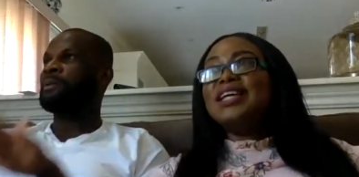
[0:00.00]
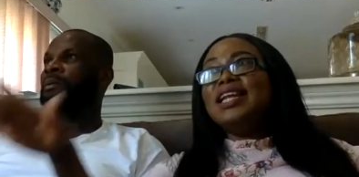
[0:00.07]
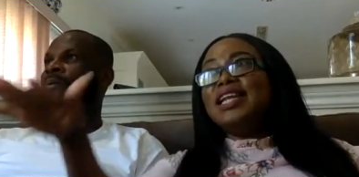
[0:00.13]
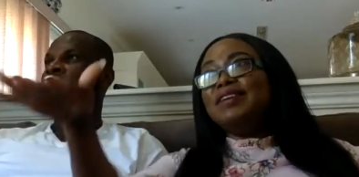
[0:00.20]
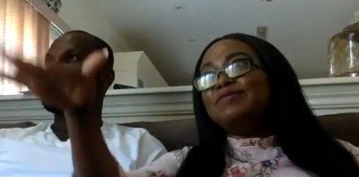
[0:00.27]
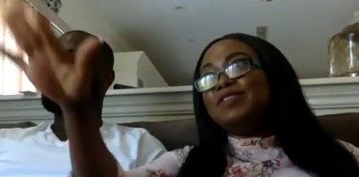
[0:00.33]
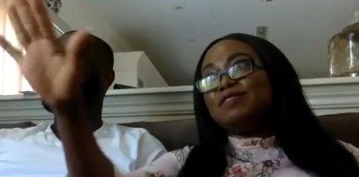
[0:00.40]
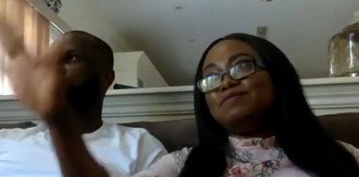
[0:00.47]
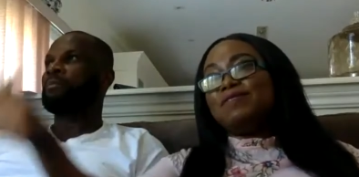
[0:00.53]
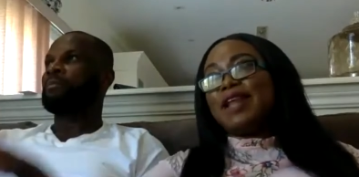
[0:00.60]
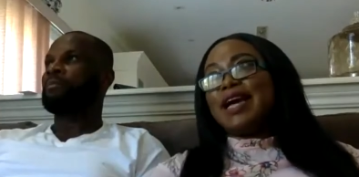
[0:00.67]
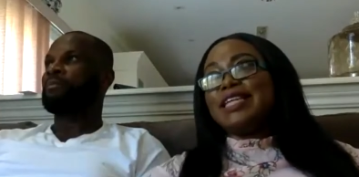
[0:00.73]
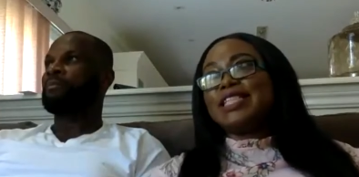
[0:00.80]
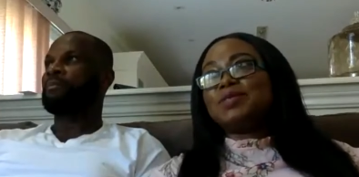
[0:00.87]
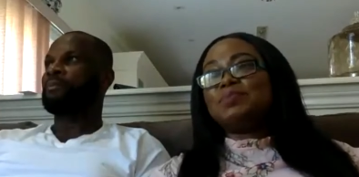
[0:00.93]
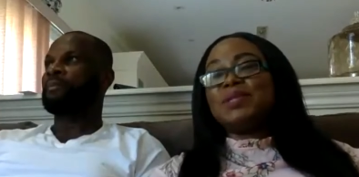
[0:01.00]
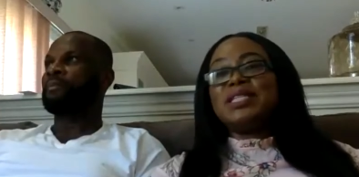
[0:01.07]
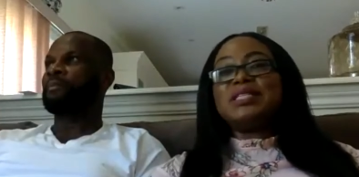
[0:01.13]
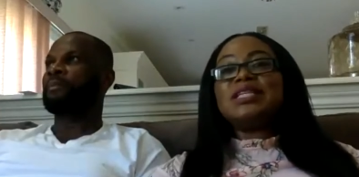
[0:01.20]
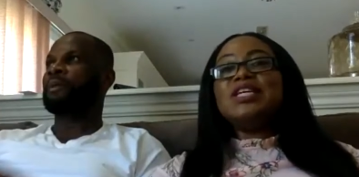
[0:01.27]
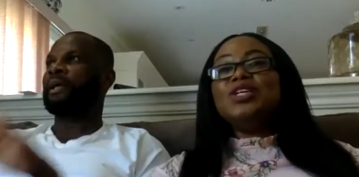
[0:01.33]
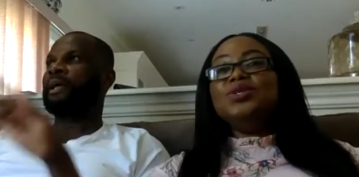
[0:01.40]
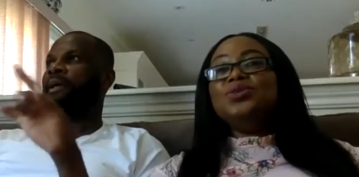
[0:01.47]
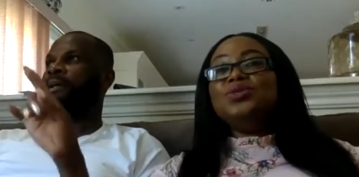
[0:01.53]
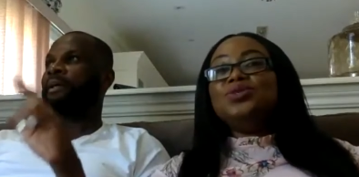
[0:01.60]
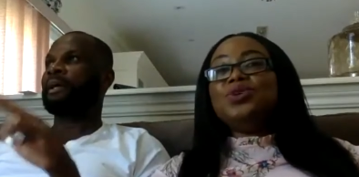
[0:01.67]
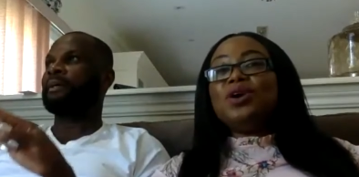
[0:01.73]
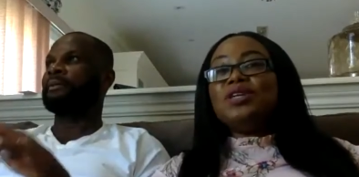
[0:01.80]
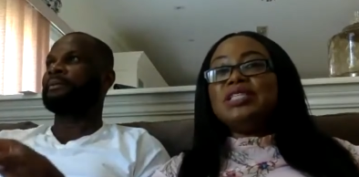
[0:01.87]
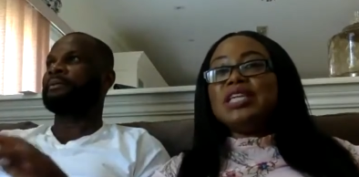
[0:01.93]
Speaker 1: Leave the flies, please. You
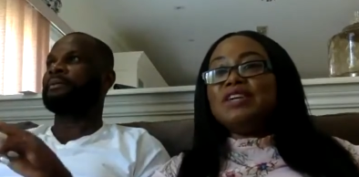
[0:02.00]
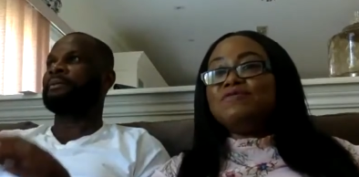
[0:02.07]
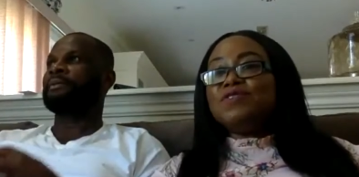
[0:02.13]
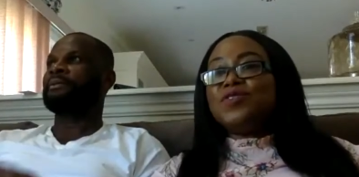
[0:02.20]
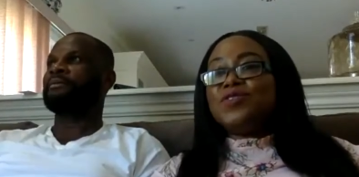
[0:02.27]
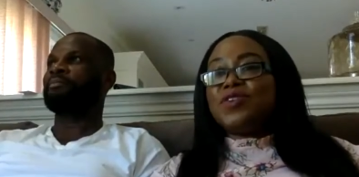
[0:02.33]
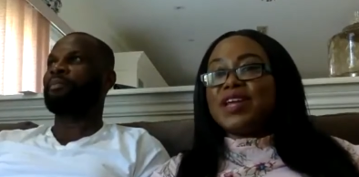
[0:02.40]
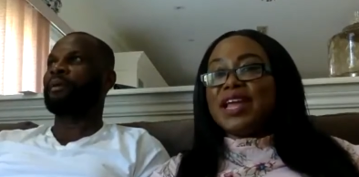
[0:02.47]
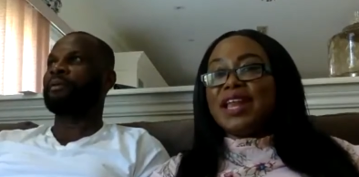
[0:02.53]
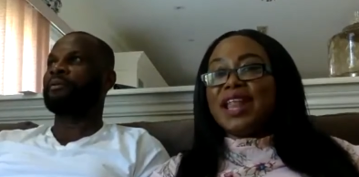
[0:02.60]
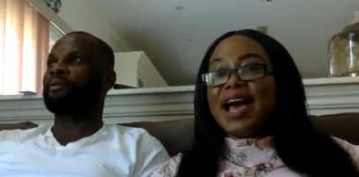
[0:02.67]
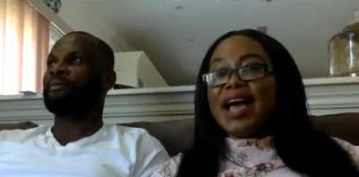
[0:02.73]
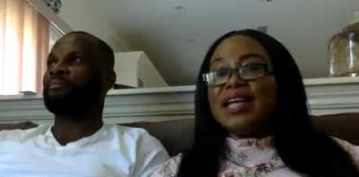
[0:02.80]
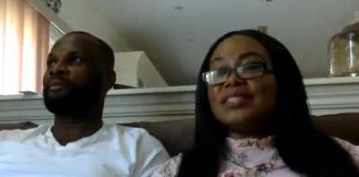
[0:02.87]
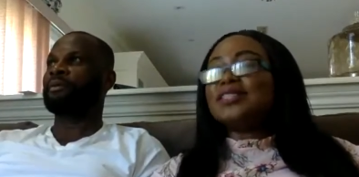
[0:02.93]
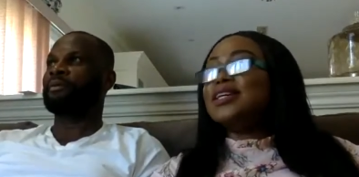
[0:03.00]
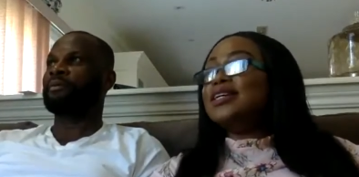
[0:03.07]
don't even realize